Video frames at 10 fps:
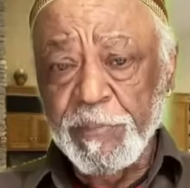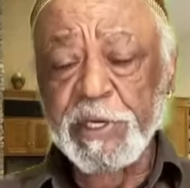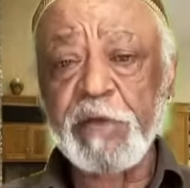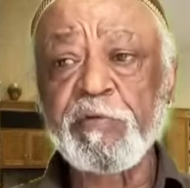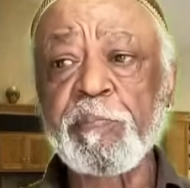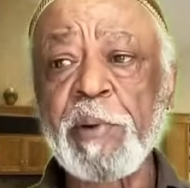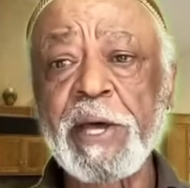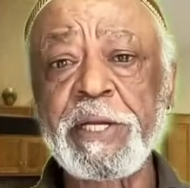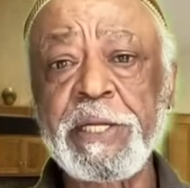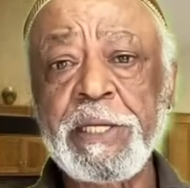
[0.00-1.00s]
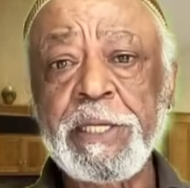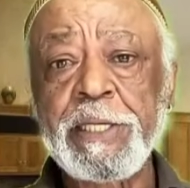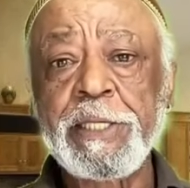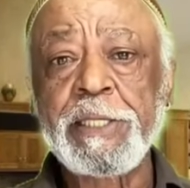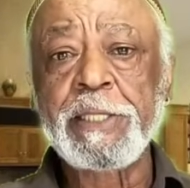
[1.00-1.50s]
but everybody
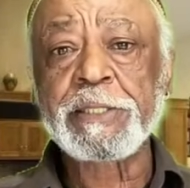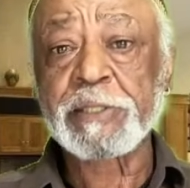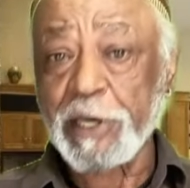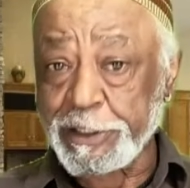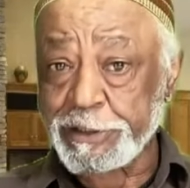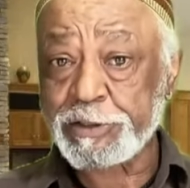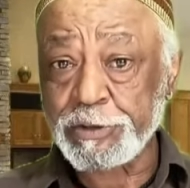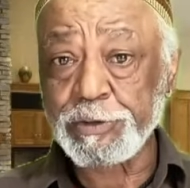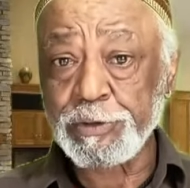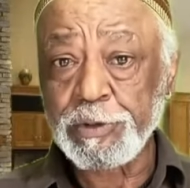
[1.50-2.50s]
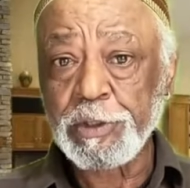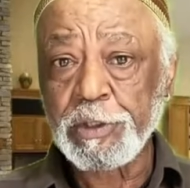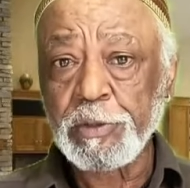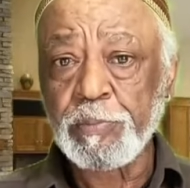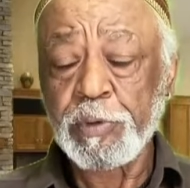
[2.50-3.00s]
tries to
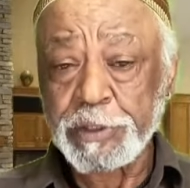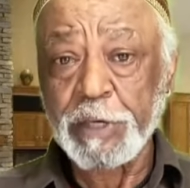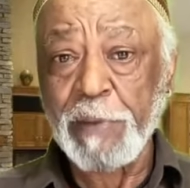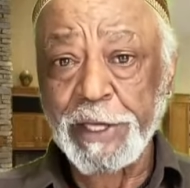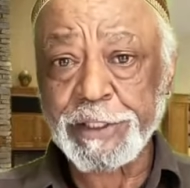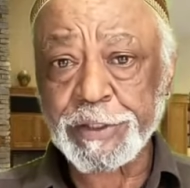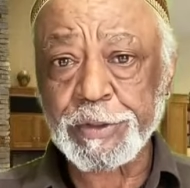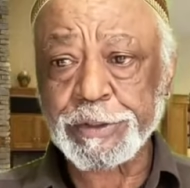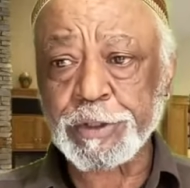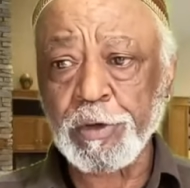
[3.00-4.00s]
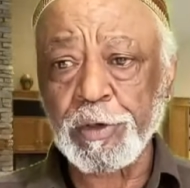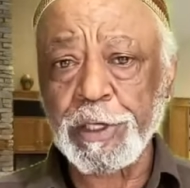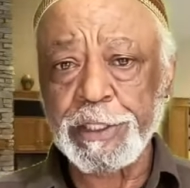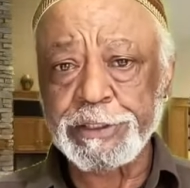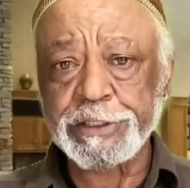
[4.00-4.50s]
put them under control,
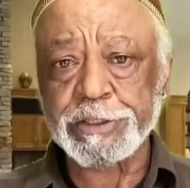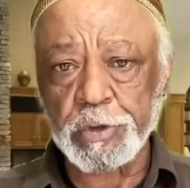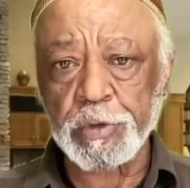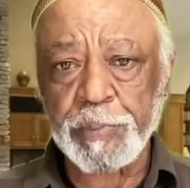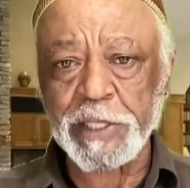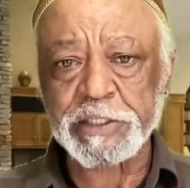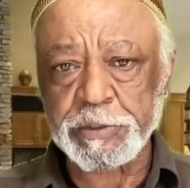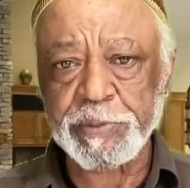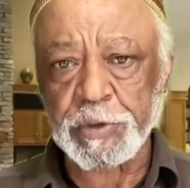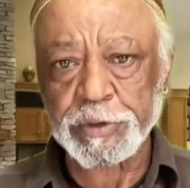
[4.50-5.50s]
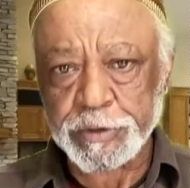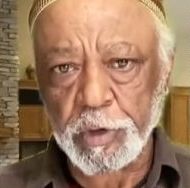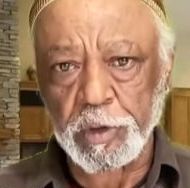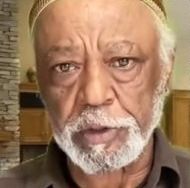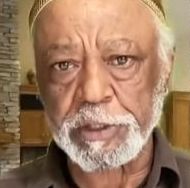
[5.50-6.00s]
and this group has to be
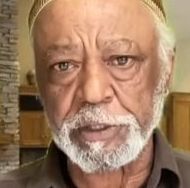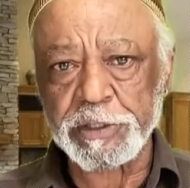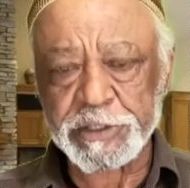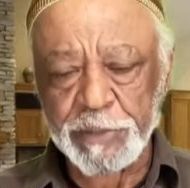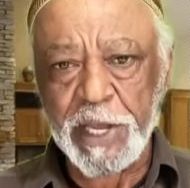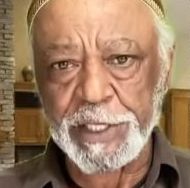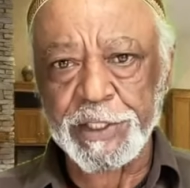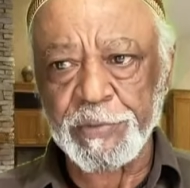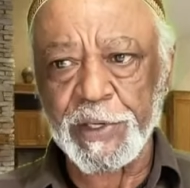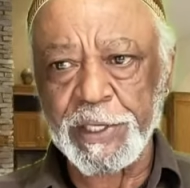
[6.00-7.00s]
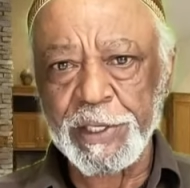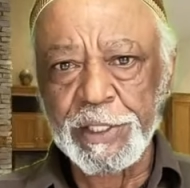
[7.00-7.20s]
controlled some kind of way.